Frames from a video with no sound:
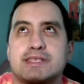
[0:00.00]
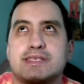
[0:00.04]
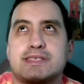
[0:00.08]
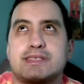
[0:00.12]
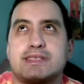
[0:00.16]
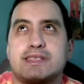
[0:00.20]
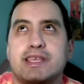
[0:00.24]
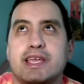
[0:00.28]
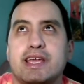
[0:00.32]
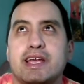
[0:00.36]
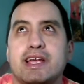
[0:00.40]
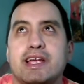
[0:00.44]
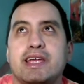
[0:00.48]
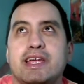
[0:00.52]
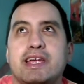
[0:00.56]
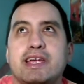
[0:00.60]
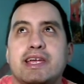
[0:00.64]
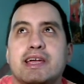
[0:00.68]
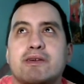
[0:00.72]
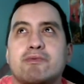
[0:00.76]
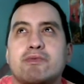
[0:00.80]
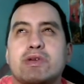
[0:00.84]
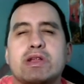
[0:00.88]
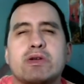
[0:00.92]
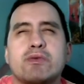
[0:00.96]
We
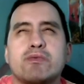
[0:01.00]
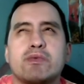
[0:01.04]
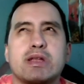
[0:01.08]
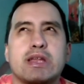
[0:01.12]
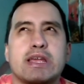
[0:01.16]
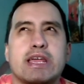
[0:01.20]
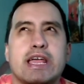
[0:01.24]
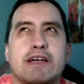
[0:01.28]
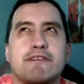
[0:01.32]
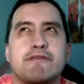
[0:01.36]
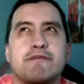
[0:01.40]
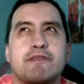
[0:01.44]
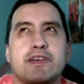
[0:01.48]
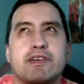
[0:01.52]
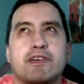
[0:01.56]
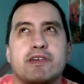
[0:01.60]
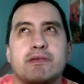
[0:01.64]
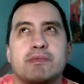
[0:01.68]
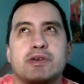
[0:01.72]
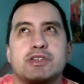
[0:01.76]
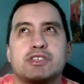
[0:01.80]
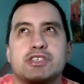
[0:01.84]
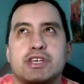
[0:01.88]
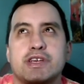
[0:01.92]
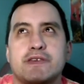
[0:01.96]
don't really have very
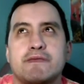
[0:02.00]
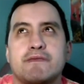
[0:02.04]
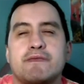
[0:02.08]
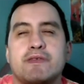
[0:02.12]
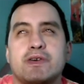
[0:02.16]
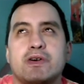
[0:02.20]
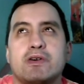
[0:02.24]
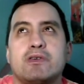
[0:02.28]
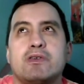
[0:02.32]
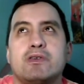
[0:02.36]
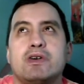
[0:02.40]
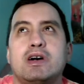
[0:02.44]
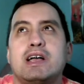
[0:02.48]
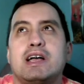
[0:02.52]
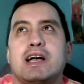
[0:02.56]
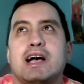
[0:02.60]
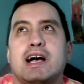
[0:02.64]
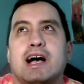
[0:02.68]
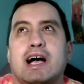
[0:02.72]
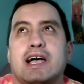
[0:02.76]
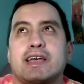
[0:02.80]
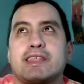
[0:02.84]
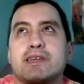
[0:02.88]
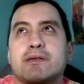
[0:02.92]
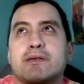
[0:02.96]
much info.
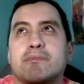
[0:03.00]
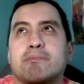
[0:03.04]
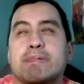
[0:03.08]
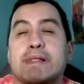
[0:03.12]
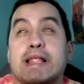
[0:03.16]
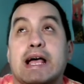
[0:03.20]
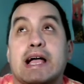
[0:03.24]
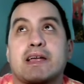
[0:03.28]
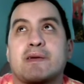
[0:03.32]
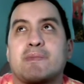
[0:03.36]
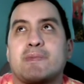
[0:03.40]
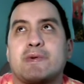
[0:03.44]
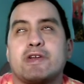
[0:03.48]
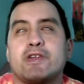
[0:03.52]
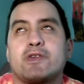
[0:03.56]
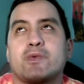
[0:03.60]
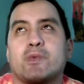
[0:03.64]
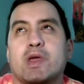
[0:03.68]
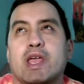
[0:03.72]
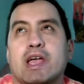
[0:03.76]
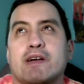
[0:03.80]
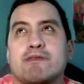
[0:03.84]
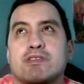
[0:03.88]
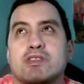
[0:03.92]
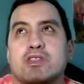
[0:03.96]
I think Blackbeard, we
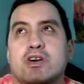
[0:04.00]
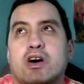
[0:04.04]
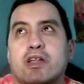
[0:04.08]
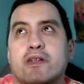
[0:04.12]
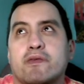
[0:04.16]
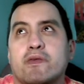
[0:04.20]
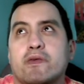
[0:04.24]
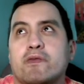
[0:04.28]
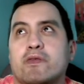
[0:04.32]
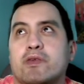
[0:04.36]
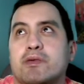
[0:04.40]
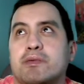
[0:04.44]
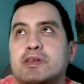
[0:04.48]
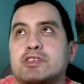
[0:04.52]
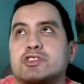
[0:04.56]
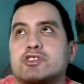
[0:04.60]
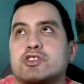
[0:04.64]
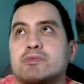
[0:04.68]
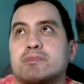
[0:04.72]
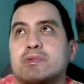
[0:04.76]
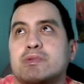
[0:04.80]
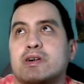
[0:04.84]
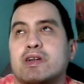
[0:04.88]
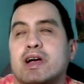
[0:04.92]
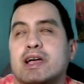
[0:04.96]
have a lot of information
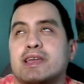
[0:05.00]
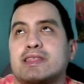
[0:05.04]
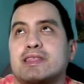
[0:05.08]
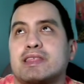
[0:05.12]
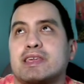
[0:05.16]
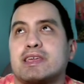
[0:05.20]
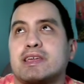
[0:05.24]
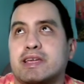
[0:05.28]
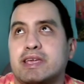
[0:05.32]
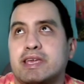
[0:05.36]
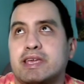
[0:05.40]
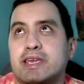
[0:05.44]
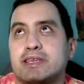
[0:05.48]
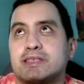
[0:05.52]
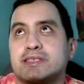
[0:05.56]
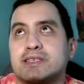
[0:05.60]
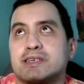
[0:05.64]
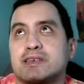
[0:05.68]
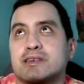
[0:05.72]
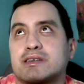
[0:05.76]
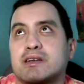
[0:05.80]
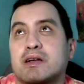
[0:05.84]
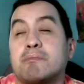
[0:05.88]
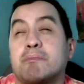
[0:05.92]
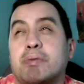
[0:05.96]
about. I think he's a
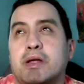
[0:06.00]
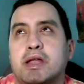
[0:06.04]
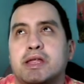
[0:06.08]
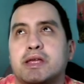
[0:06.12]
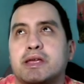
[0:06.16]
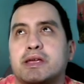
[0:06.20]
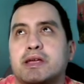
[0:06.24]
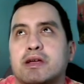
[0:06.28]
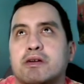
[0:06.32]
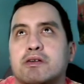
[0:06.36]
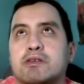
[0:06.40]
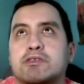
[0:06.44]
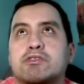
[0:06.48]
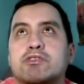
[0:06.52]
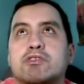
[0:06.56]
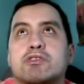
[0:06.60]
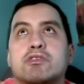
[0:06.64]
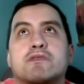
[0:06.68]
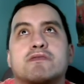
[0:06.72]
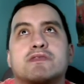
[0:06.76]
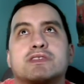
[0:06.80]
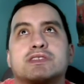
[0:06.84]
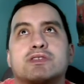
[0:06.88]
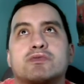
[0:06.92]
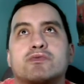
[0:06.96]
compelling character
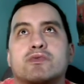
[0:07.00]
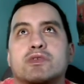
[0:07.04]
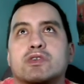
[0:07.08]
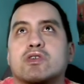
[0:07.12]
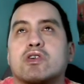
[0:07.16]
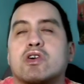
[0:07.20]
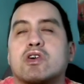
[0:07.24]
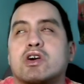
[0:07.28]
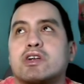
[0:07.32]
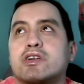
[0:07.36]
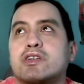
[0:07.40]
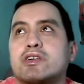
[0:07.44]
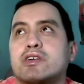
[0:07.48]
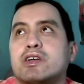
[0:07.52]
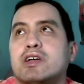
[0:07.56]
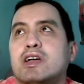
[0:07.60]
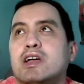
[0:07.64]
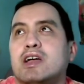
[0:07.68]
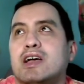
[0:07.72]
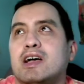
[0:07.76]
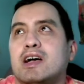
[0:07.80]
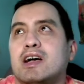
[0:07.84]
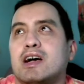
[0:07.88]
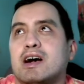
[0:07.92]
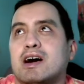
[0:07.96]
of his own regard.
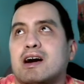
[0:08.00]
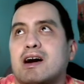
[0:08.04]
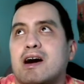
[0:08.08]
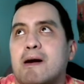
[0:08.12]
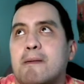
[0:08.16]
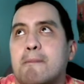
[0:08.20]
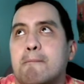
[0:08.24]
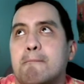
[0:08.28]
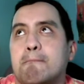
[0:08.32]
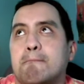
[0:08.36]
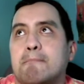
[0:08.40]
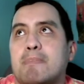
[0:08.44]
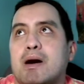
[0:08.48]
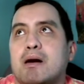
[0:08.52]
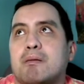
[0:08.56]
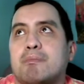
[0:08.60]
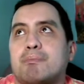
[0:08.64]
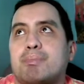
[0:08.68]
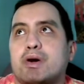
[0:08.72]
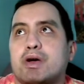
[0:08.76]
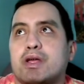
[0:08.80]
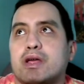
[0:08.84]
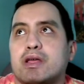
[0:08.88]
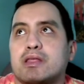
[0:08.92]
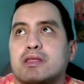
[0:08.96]

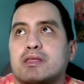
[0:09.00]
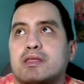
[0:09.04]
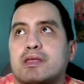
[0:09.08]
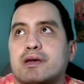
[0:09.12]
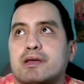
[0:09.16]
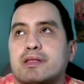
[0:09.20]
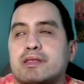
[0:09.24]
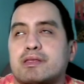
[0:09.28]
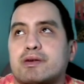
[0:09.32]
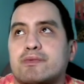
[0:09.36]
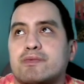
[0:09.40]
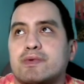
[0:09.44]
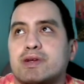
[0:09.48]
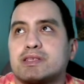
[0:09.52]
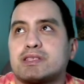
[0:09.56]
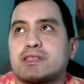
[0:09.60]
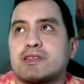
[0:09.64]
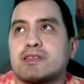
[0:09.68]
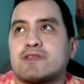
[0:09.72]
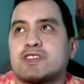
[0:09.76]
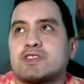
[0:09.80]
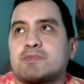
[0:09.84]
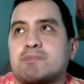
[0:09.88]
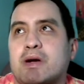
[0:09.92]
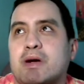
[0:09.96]
But the rest of
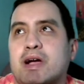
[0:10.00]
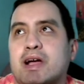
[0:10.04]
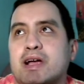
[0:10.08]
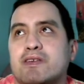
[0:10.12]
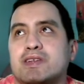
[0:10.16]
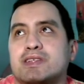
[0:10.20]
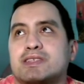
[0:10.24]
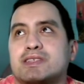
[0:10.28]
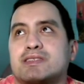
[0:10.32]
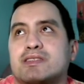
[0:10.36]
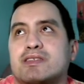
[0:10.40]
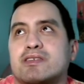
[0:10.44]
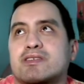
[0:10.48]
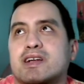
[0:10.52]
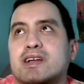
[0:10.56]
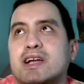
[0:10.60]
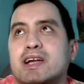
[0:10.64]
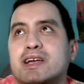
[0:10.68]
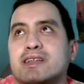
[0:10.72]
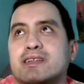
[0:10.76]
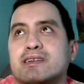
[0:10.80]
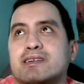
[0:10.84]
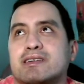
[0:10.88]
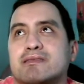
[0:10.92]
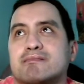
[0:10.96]
his pirates, they're kind
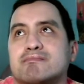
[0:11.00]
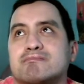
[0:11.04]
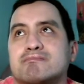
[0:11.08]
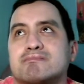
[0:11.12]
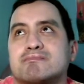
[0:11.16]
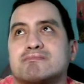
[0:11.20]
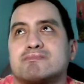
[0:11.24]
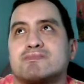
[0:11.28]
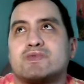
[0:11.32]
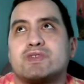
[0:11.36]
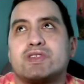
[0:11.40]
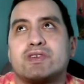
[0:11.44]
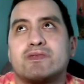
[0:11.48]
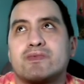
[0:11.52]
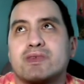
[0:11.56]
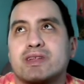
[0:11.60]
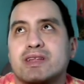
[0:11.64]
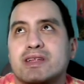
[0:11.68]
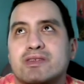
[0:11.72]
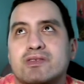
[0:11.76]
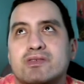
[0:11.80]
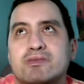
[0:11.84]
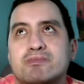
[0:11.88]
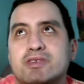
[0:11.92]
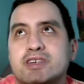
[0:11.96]
of, we don't really
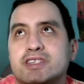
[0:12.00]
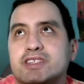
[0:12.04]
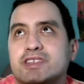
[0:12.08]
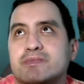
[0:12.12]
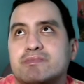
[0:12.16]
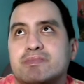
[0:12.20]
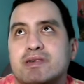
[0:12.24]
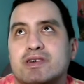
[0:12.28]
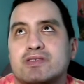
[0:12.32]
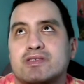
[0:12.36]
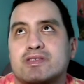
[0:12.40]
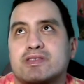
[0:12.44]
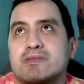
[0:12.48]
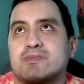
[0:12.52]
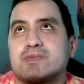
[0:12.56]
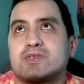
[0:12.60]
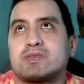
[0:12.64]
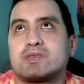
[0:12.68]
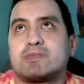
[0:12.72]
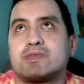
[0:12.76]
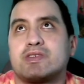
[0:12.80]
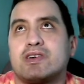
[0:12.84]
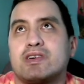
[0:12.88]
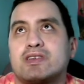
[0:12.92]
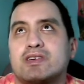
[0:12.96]
know much about them, to
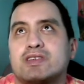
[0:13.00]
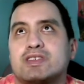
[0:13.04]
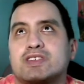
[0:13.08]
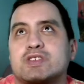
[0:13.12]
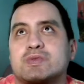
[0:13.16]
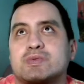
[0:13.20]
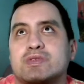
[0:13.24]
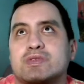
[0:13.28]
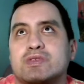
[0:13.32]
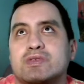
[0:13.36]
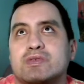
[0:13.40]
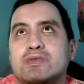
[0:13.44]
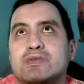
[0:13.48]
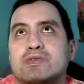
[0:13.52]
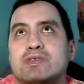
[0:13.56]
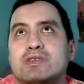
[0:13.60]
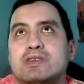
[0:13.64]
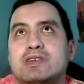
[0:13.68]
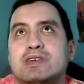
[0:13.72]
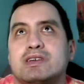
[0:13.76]
be honest with you.